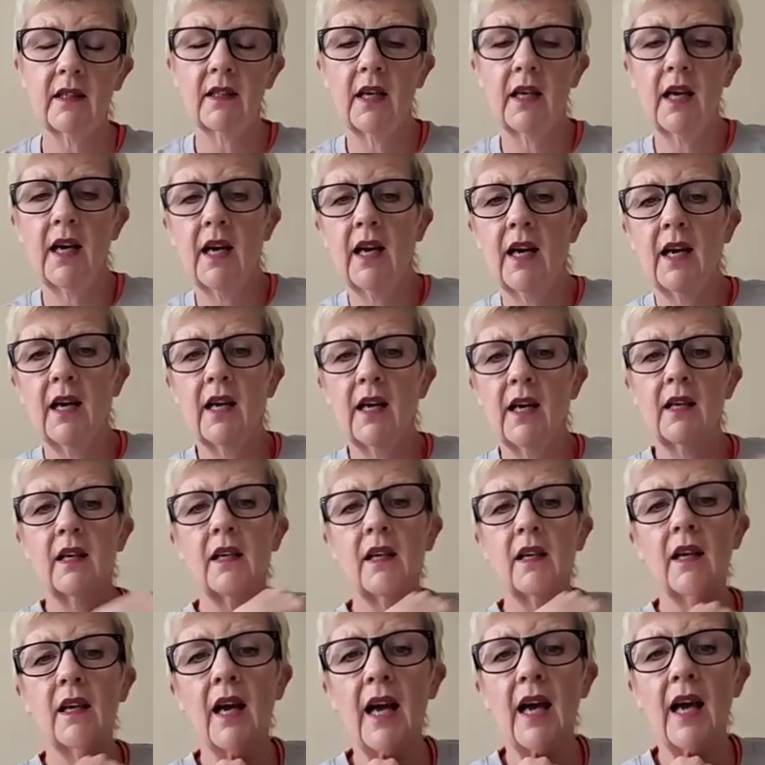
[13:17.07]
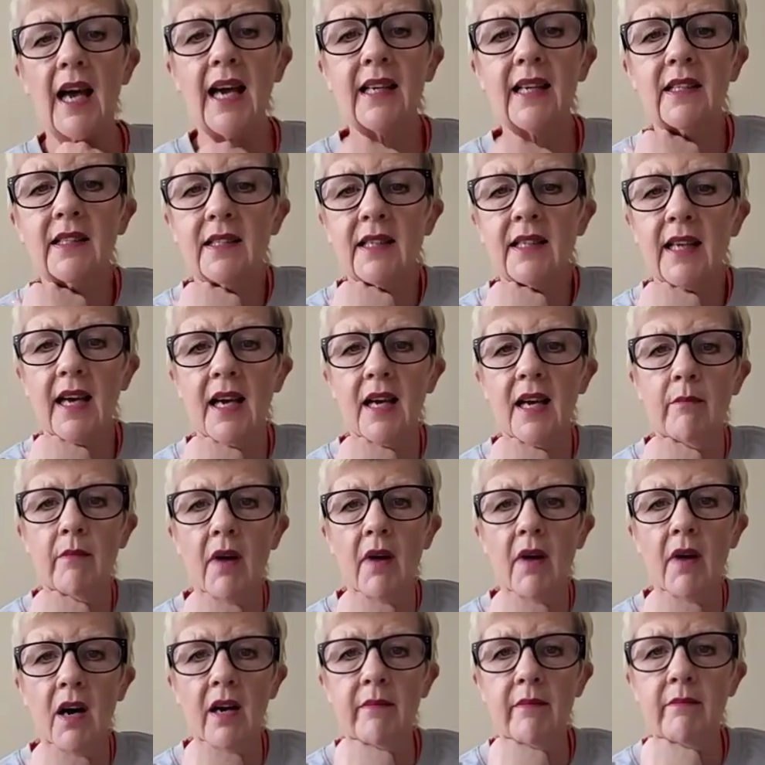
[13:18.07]
Uh, and
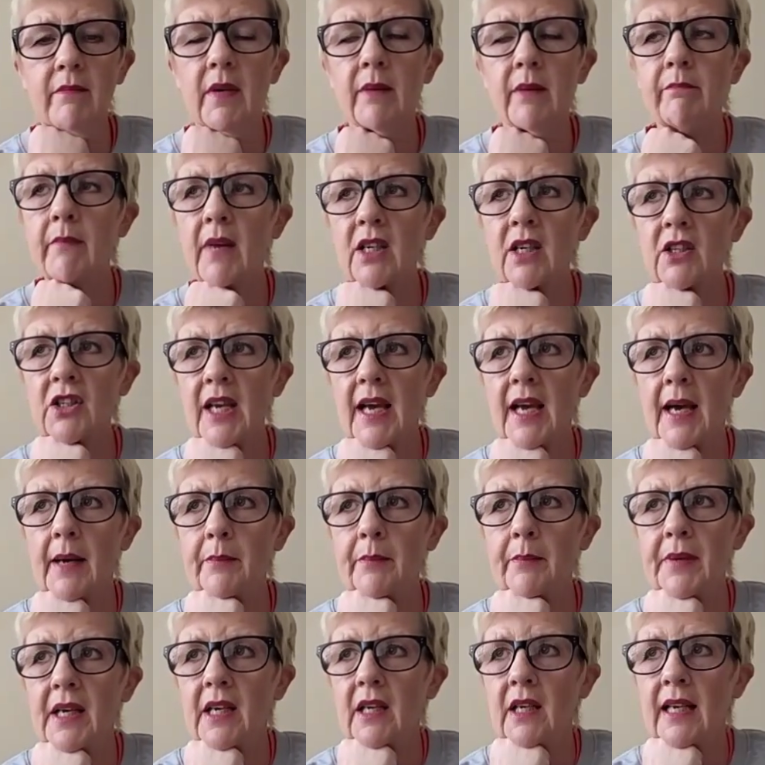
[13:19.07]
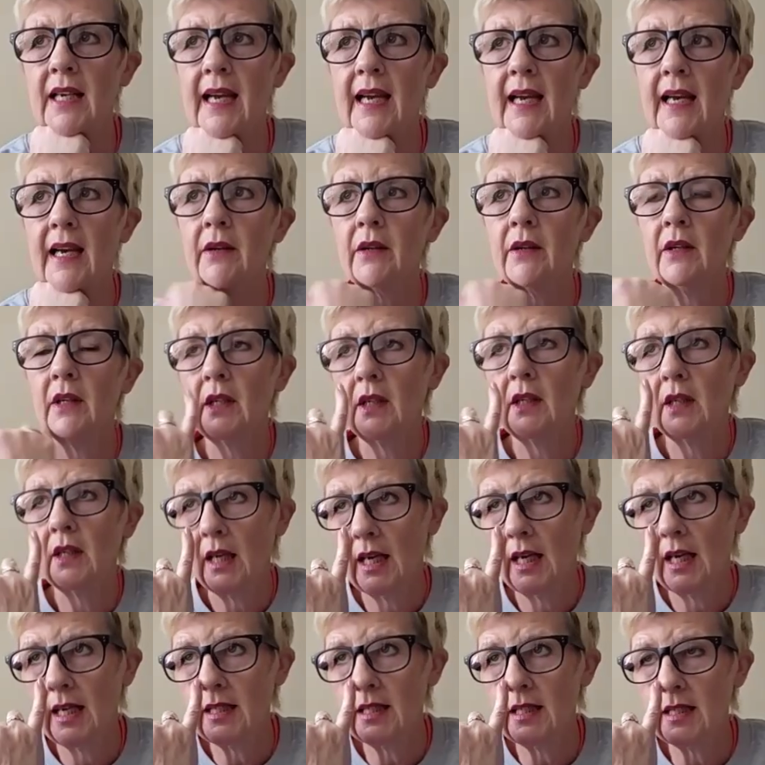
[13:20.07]
I'm much happier now.
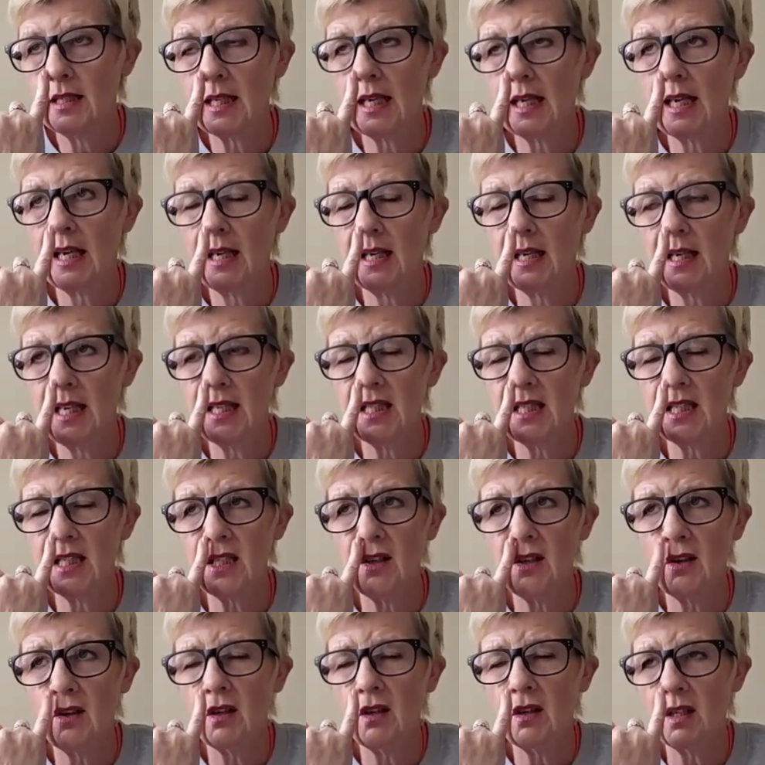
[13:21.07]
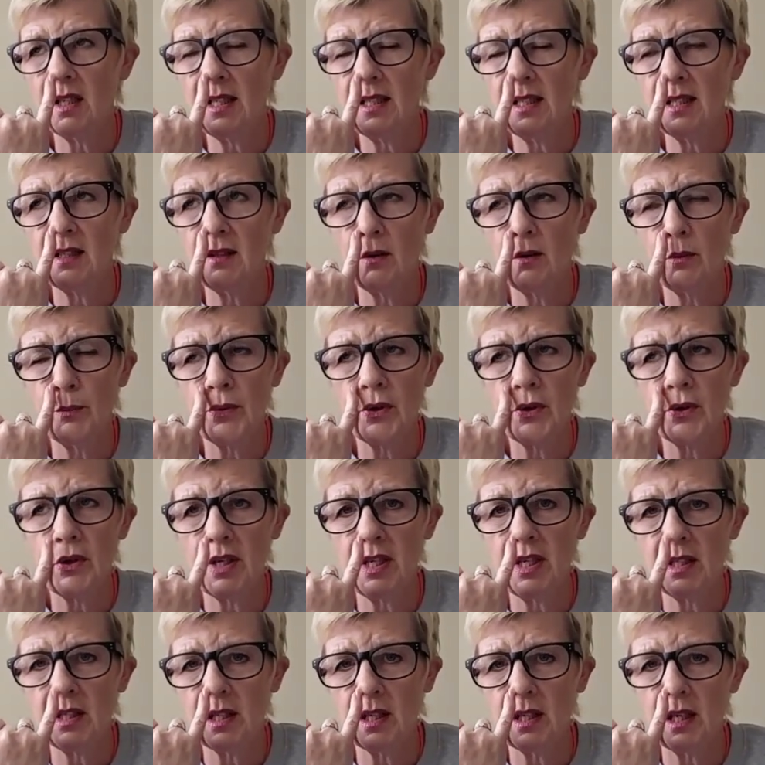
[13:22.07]
And it's not
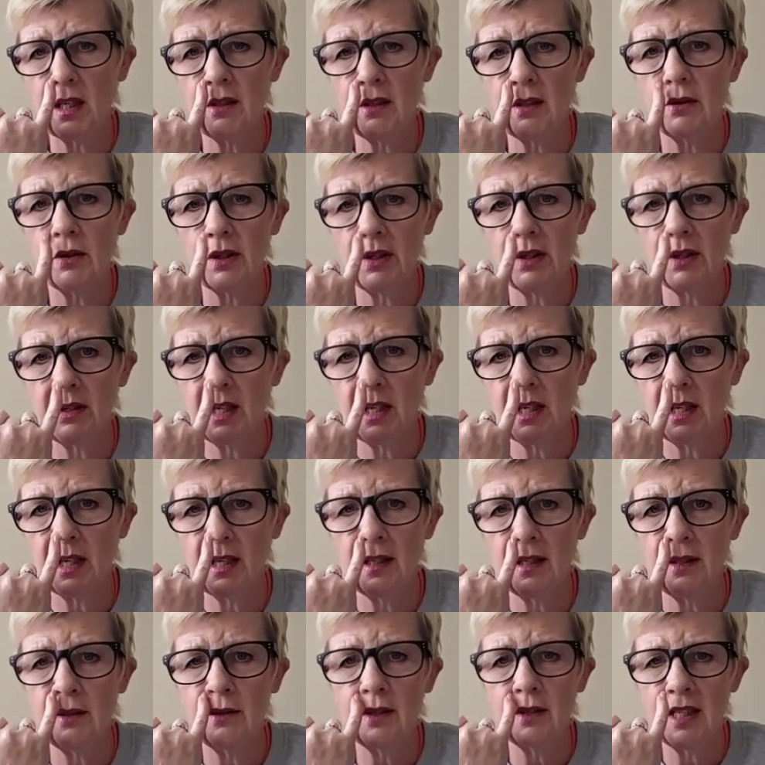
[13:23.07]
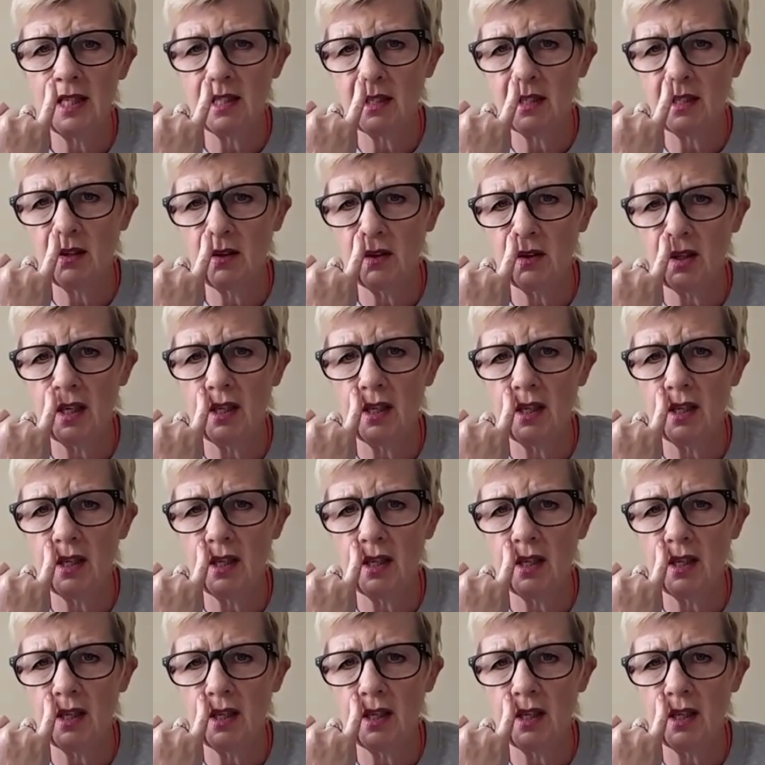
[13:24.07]
brilliant to go through, It's not